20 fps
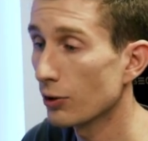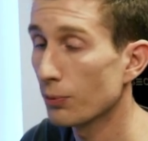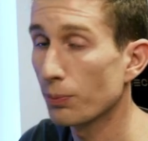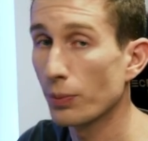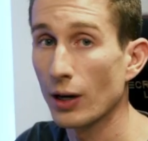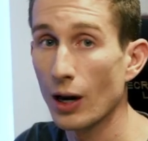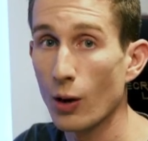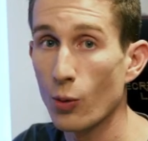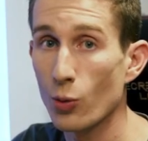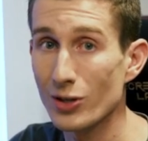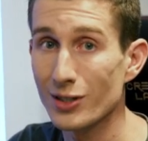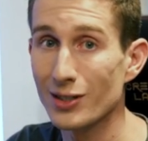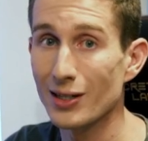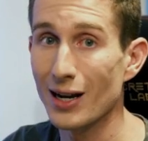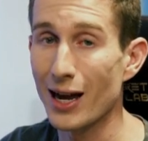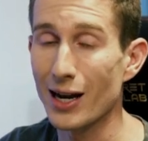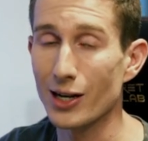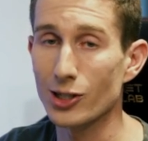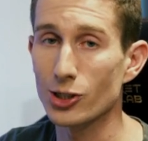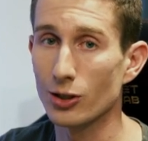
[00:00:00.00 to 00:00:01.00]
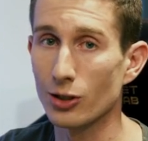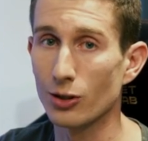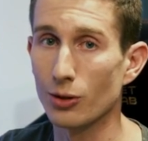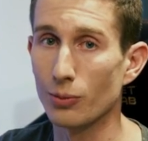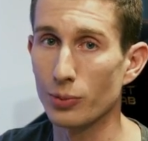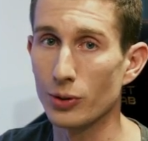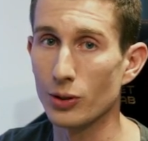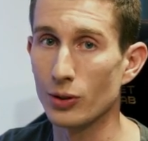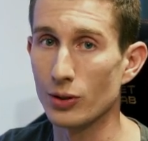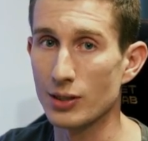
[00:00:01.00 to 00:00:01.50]
it, but I wasn't actually
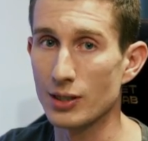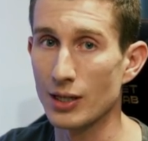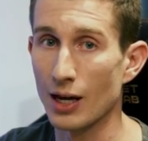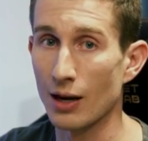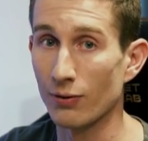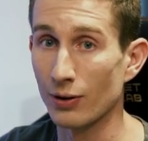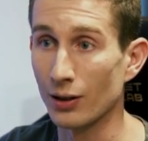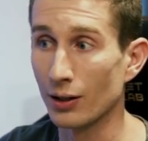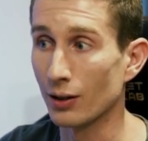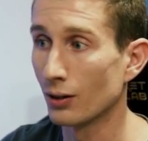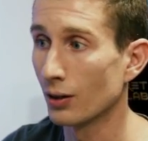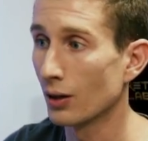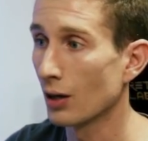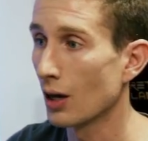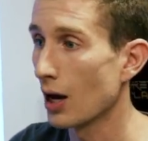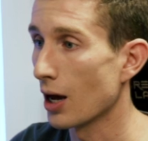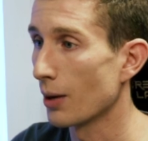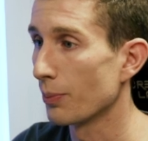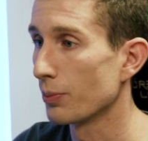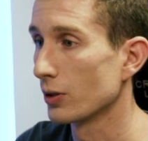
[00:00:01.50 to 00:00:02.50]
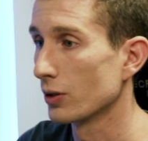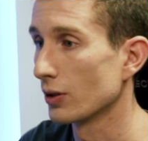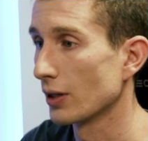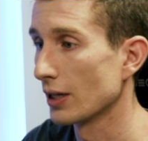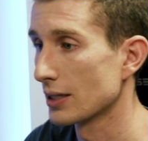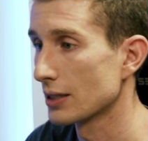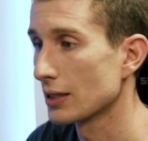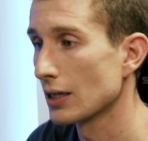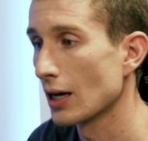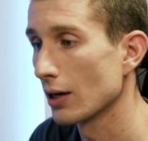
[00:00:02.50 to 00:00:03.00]
computer savvy up until I
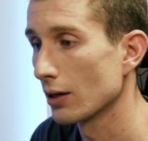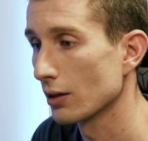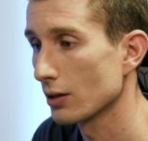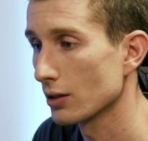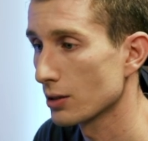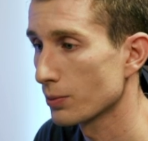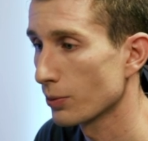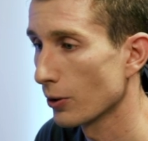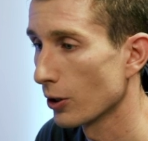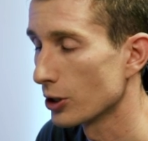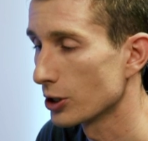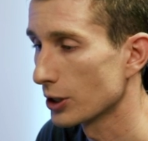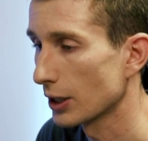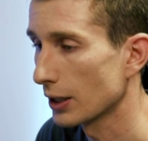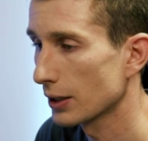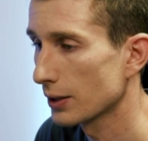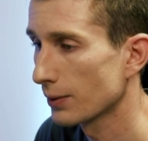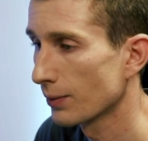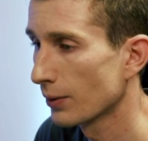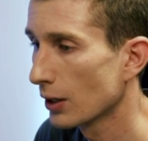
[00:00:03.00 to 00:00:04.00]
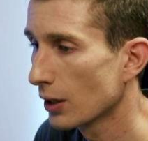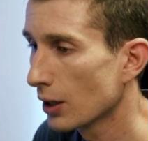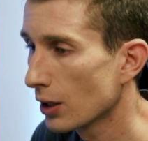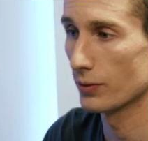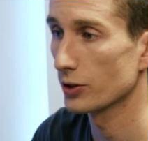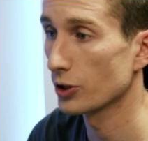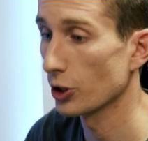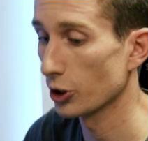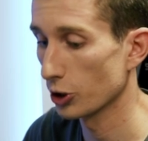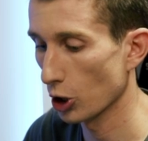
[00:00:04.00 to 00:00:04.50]
started this project.
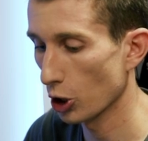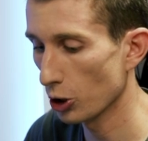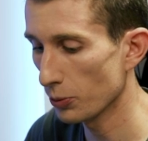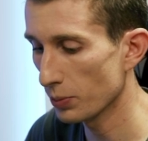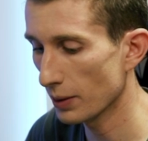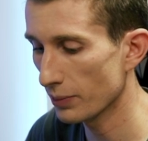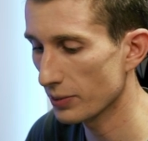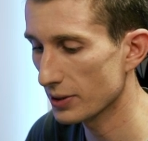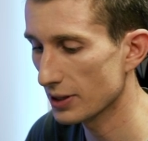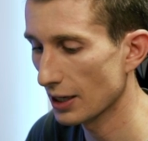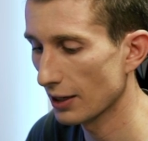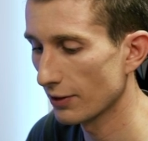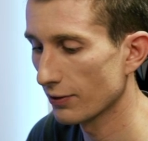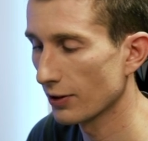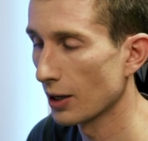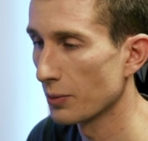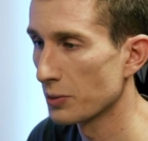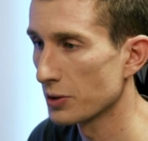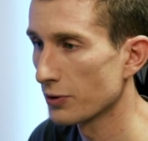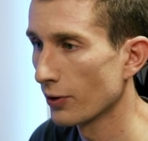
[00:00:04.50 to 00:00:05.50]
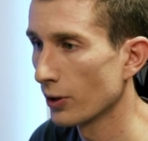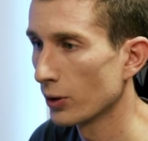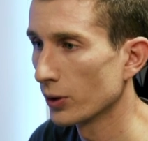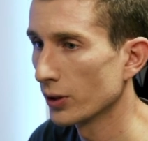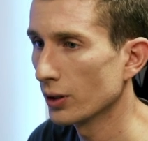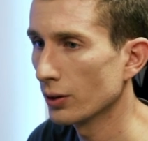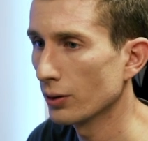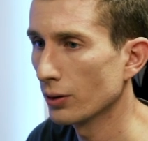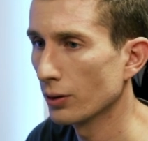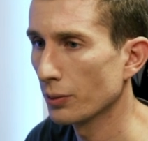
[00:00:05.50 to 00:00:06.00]
So to open up the save games
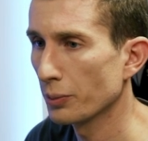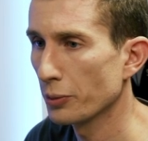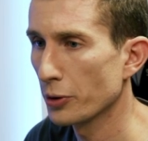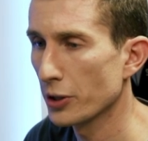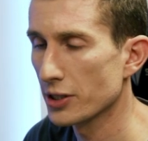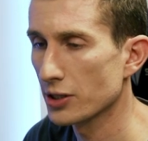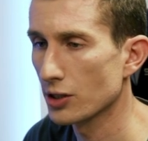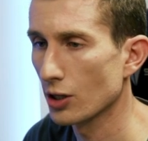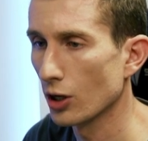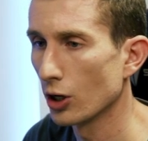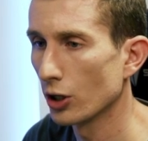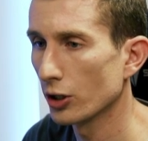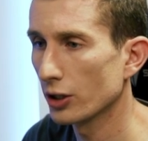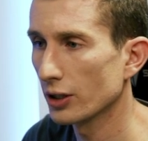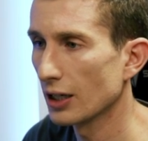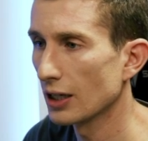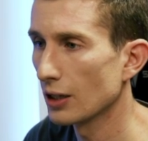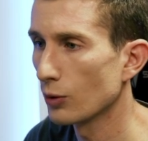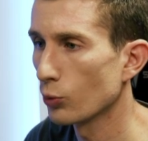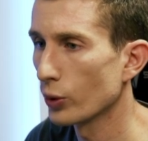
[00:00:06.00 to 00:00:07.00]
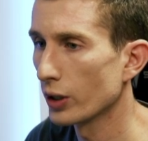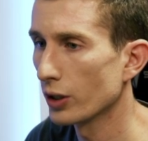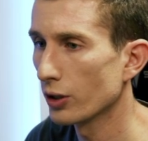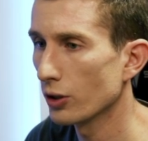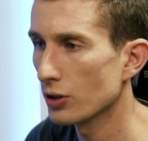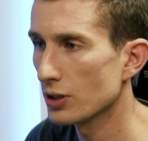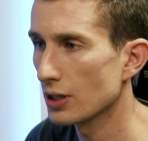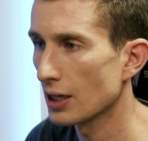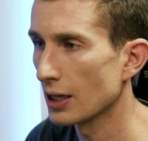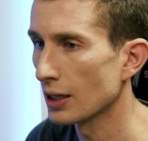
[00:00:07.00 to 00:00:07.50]
folder, press the hotkey
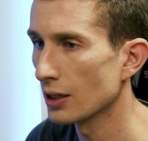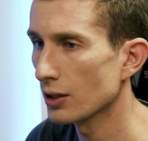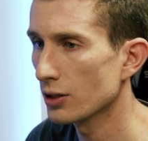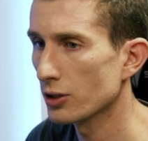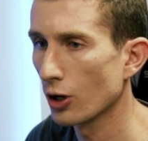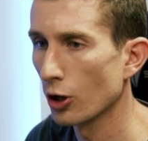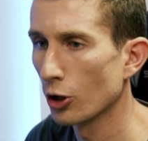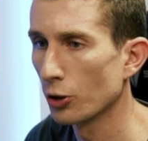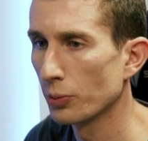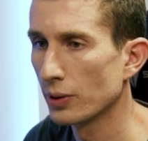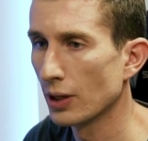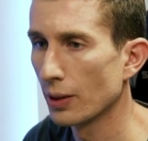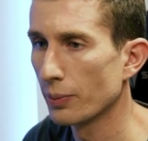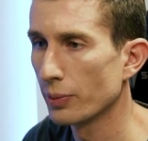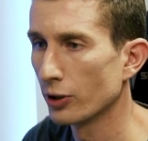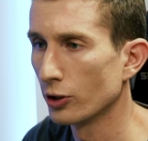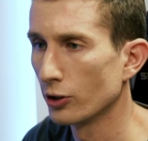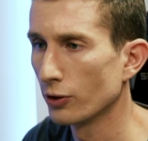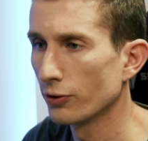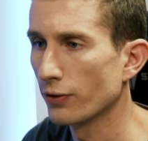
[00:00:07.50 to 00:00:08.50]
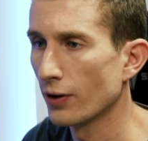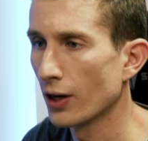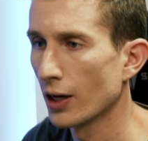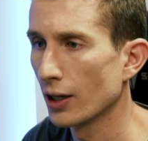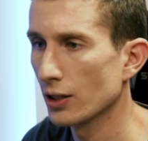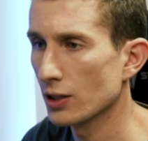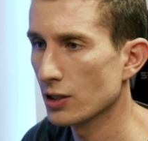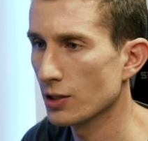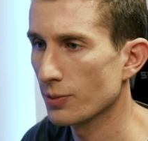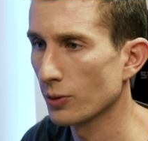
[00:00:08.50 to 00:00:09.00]
Windows E to open up a new
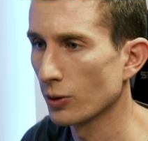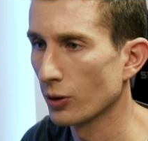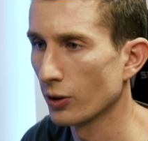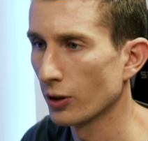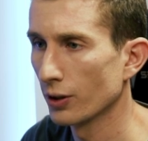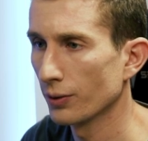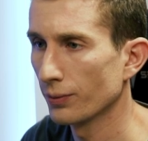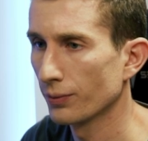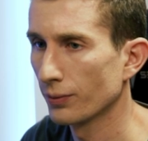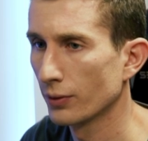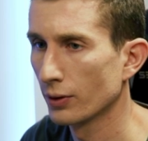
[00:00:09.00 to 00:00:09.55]
file explorer.